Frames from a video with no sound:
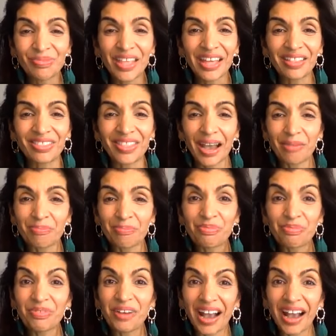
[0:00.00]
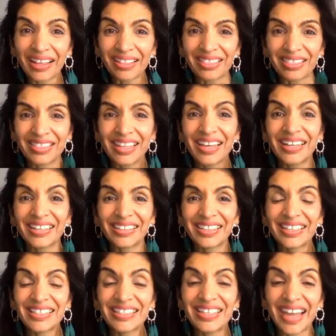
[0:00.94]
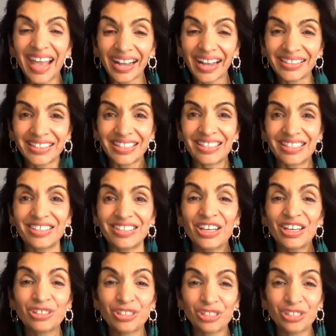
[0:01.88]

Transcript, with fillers: and that breath connected